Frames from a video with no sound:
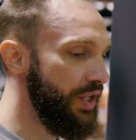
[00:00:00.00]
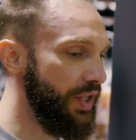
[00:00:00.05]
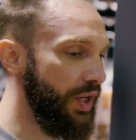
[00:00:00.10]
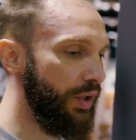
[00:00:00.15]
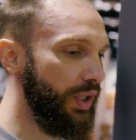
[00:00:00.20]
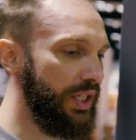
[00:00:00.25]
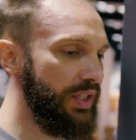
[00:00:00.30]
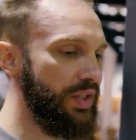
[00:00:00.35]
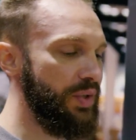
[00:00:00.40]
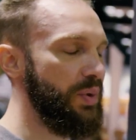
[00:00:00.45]

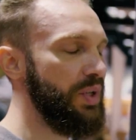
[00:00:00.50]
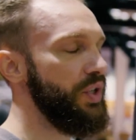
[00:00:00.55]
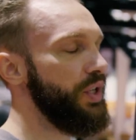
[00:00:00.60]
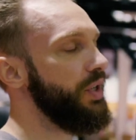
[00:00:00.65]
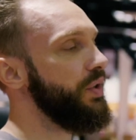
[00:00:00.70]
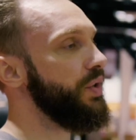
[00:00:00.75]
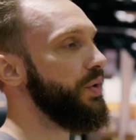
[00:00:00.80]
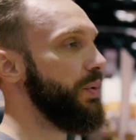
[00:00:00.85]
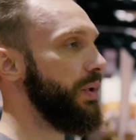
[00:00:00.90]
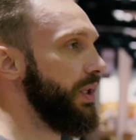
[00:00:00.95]
So let's switch
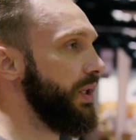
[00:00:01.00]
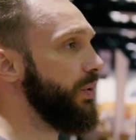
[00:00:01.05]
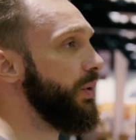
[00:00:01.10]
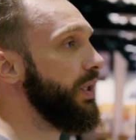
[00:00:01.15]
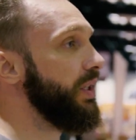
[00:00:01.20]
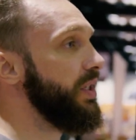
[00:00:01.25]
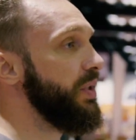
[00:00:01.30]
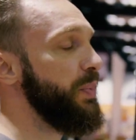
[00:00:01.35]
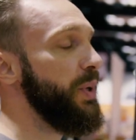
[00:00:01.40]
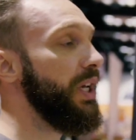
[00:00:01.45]
gears really
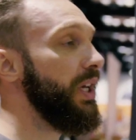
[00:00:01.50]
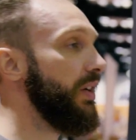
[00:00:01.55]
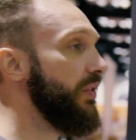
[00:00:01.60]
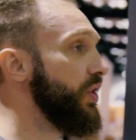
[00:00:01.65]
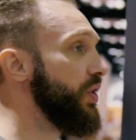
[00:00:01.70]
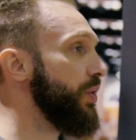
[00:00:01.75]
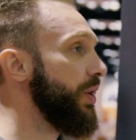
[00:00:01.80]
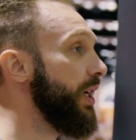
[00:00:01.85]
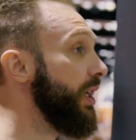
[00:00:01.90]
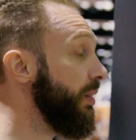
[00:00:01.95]
quick. Speaking of
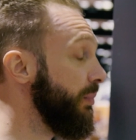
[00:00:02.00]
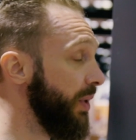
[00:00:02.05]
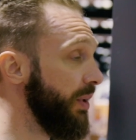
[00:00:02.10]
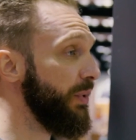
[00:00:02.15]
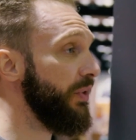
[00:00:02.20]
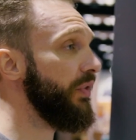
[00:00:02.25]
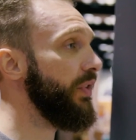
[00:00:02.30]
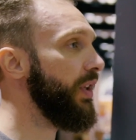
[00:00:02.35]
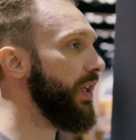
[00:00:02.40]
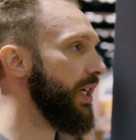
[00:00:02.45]
strain and
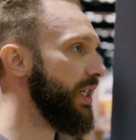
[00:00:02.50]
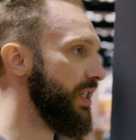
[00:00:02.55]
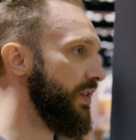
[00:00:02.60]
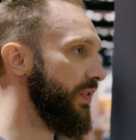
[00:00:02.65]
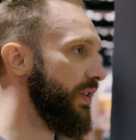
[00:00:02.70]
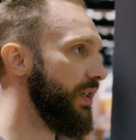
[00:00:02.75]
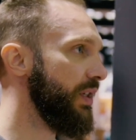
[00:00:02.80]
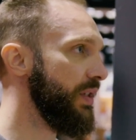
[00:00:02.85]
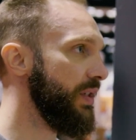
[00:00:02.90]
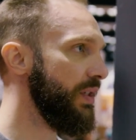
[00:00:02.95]
maybe
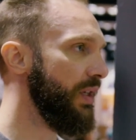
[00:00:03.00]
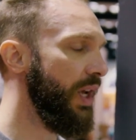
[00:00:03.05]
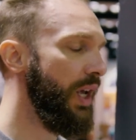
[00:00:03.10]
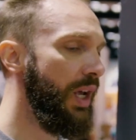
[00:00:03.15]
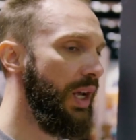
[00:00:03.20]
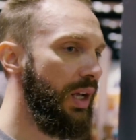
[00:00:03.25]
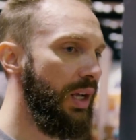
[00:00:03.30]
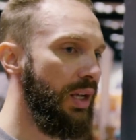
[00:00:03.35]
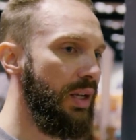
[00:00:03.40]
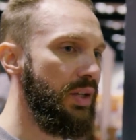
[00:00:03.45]
philosophies.
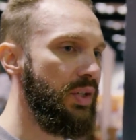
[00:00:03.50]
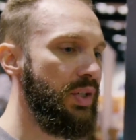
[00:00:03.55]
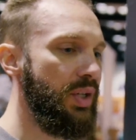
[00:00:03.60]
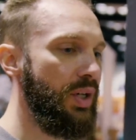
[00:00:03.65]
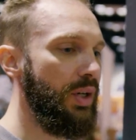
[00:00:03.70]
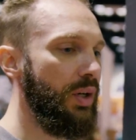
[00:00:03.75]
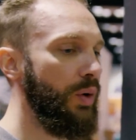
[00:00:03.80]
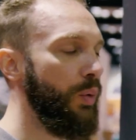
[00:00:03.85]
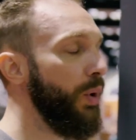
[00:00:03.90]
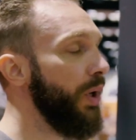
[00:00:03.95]

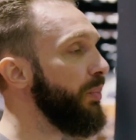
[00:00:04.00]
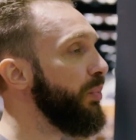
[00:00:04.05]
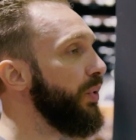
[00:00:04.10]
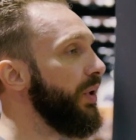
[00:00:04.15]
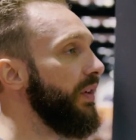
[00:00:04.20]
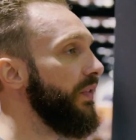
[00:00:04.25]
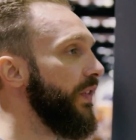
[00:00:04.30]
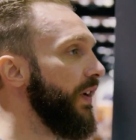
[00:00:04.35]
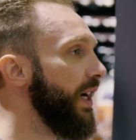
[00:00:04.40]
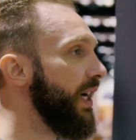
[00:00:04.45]
So
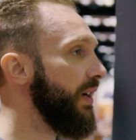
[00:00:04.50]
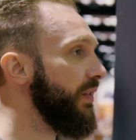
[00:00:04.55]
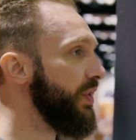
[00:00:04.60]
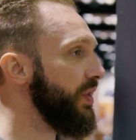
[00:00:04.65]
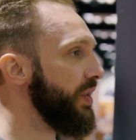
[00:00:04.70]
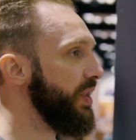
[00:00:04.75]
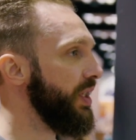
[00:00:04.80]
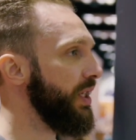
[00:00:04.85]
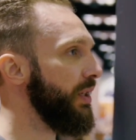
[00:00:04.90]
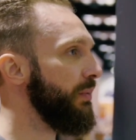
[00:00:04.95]
1.5
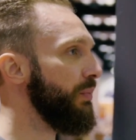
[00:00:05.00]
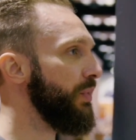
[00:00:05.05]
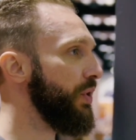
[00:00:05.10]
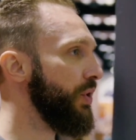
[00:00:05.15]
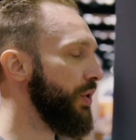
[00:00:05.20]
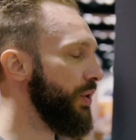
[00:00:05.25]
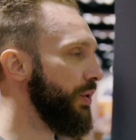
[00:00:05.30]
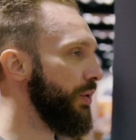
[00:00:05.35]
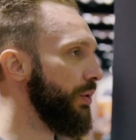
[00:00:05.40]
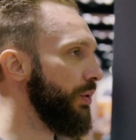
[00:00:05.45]
seemed
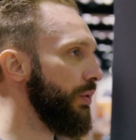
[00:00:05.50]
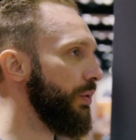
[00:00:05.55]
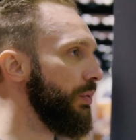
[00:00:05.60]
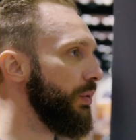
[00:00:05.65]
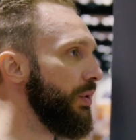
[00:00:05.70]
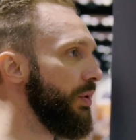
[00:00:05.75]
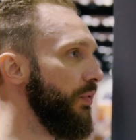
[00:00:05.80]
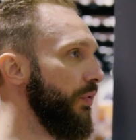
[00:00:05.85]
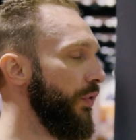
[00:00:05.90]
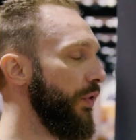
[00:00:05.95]
to,
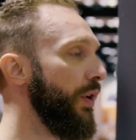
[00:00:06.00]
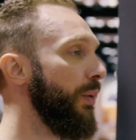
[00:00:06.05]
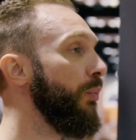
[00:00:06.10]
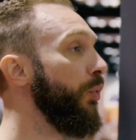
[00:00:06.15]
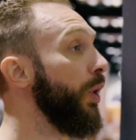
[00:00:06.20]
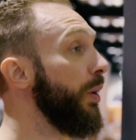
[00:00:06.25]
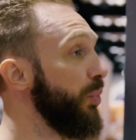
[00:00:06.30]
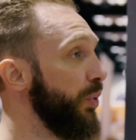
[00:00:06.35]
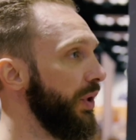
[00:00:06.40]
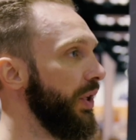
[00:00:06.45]
from
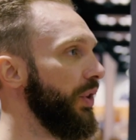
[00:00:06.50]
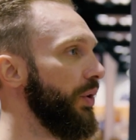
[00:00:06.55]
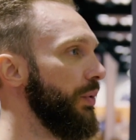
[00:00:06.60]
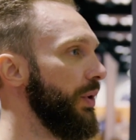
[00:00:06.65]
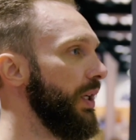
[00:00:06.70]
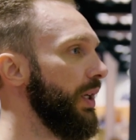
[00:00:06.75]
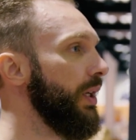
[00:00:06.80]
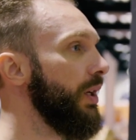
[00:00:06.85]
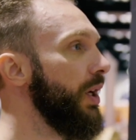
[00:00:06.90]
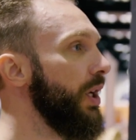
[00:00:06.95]

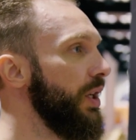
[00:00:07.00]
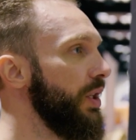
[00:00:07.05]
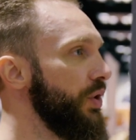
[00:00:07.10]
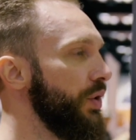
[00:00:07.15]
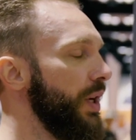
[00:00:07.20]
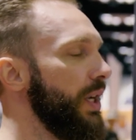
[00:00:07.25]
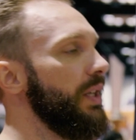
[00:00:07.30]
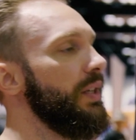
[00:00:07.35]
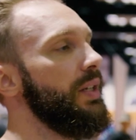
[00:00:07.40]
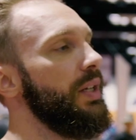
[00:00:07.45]
1.3,
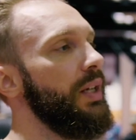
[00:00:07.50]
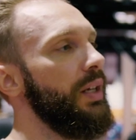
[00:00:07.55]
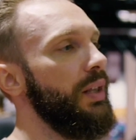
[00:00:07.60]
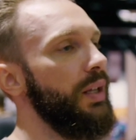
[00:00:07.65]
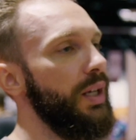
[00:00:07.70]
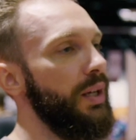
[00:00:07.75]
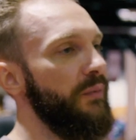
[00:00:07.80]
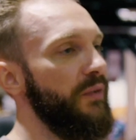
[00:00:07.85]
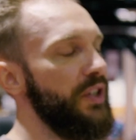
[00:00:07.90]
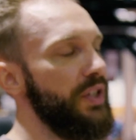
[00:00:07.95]
try to take
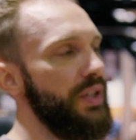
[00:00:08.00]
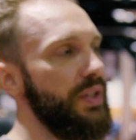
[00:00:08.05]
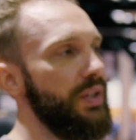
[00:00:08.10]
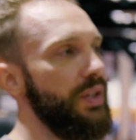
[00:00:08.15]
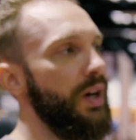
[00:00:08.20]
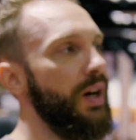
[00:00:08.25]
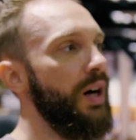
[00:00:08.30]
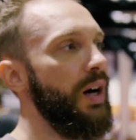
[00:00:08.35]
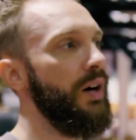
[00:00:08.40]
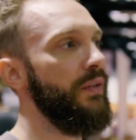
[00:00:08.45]
the
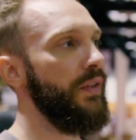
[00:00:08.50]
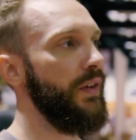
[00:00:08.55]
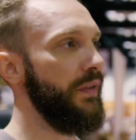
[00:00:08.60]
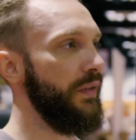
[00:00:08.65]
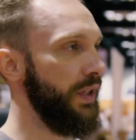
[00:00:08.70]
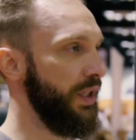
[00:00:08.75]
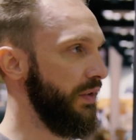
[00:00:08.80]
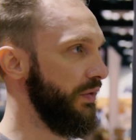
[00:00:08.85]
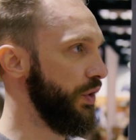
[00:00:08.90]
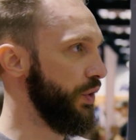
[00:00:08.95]
emphasis off
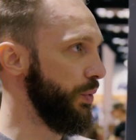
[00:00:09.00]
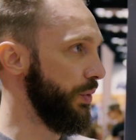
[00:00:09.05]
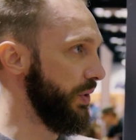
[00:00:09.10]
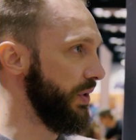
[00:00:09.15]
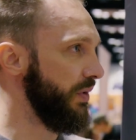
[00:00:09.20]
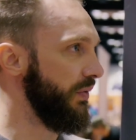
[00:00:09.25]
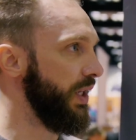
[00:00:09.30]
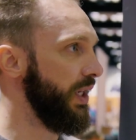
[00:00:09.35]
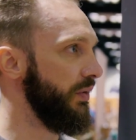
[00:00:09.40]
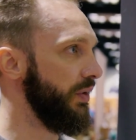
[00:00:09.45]
of individual
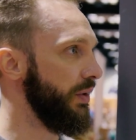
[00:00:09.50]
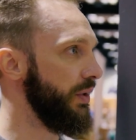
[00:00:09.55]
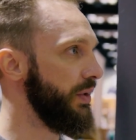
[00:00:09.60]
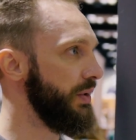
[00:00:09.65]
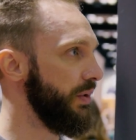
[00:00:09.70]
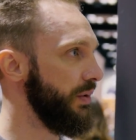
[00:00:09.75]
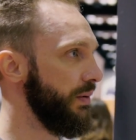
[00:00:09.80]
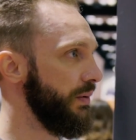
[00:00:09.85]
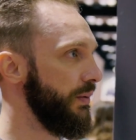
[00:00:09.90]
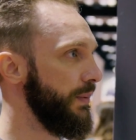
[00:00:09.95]
survivors.